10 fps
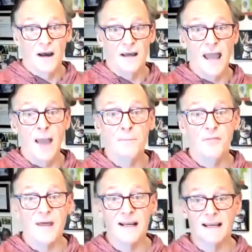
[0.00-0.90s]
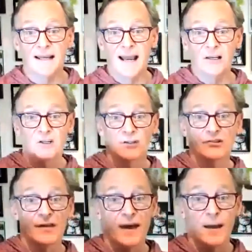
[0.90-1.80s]
an empathetic connection
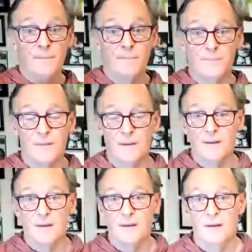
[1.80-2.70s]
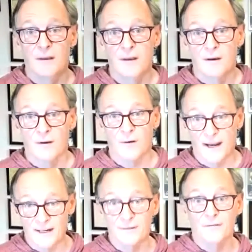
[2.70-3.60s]
to them,
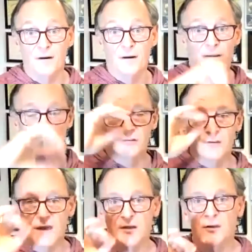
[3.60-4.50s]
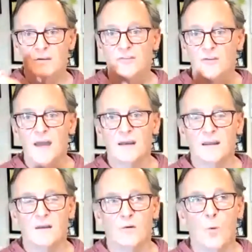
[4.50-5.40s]
right? So that
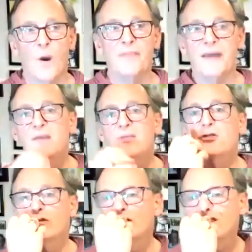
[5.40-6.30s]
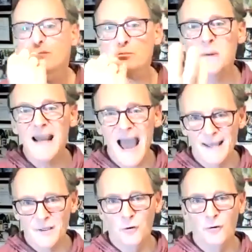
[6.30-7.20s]
when they spit
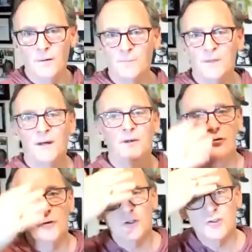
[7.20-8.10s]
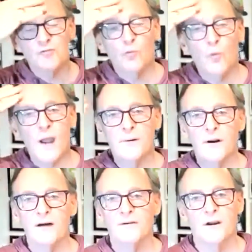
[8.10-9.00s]
at you, you can just wipe it
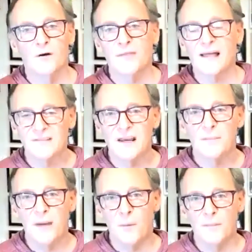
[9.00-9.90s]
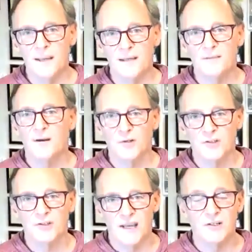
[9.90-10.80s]
off and go, that's not about me.
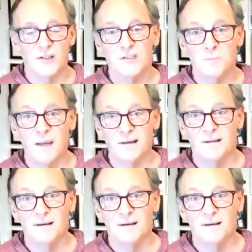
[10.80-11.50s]
They just spit,